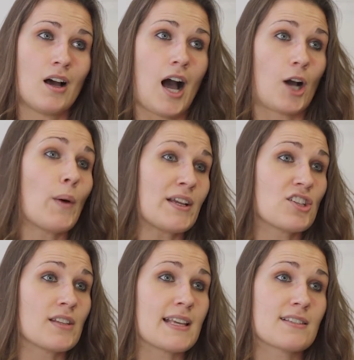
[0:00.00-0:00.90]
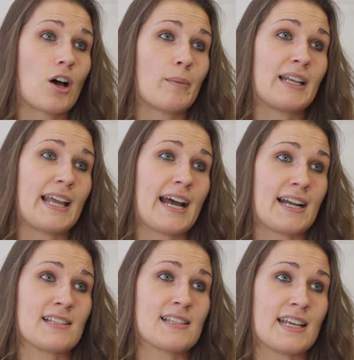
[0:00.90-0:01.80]
A question that's commonly
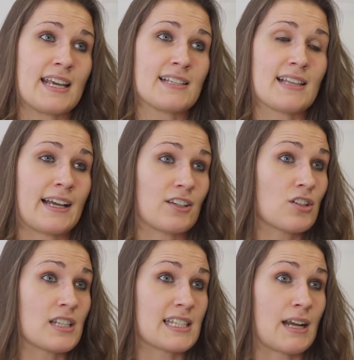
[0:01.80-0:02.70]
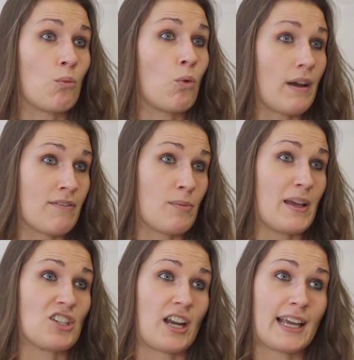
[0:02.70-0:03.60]
asked is, I can understand what
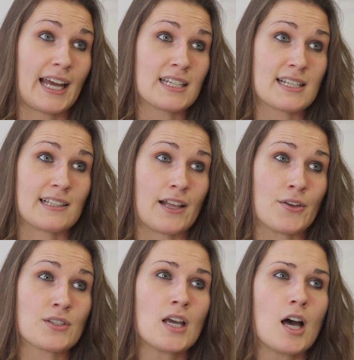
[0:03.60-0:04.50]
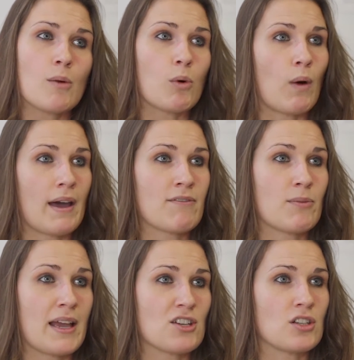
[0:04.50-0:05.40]
information I can disclose, but what
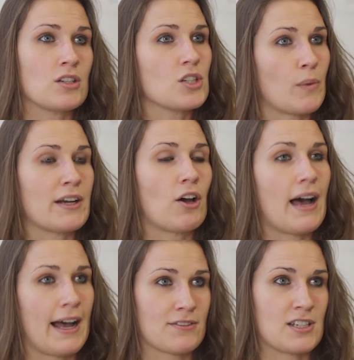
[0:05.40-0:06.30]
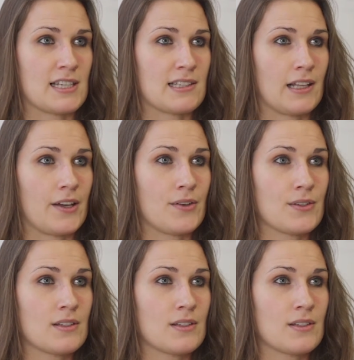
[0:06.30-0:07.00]
information do I not have to disclose?